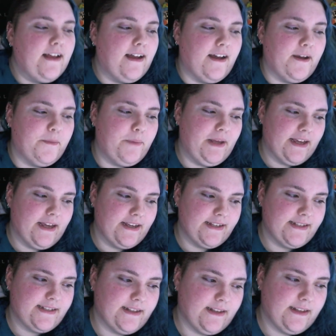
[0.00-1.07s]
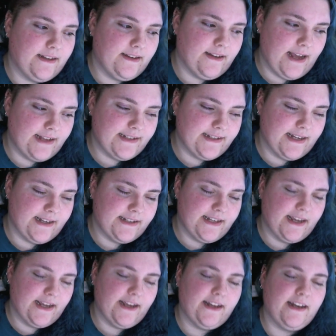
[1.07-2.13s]
Because, as I
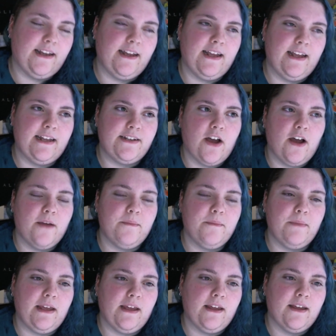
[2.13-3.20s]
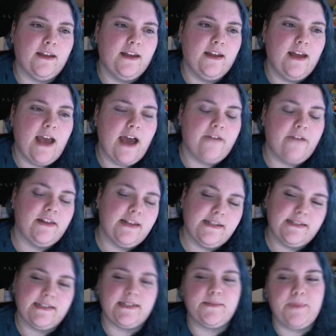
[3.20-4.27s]
said, it taught me, having
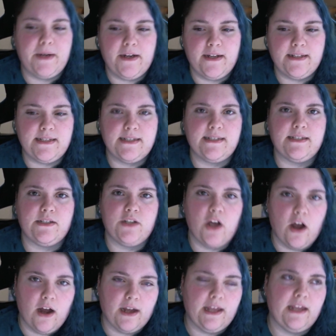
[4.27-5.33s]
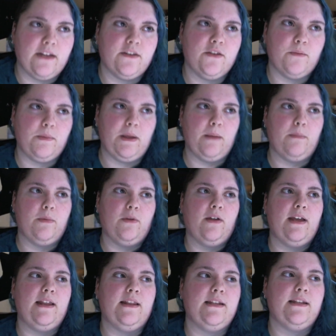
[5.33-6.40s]
these experiences and talking to people
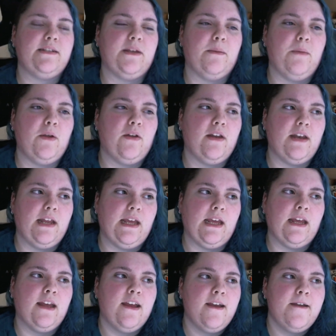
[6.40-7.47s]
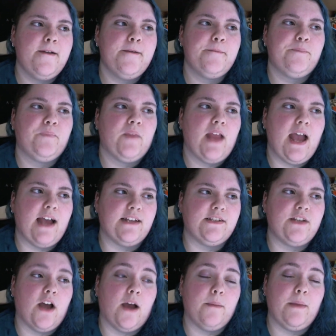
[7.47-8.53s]
in this community has
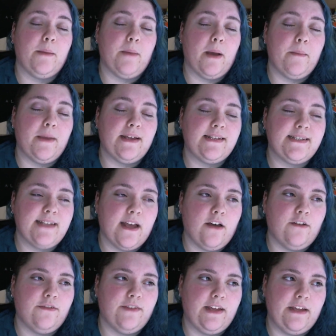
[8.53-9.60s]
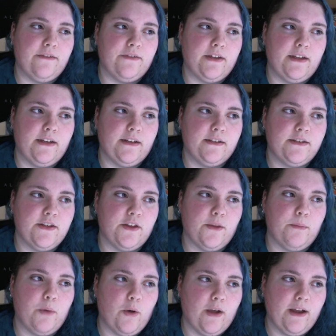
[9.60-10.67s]
taught me about myself, even to the
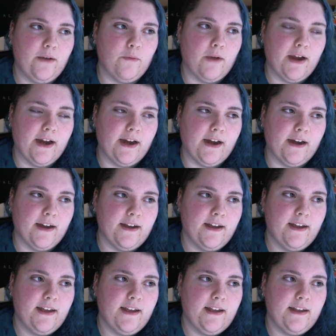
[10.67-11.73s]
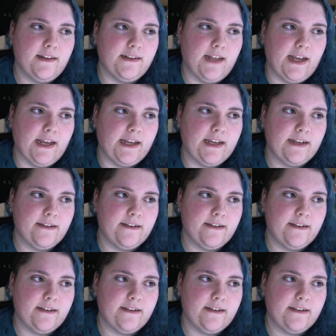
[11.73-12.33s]
point where, like,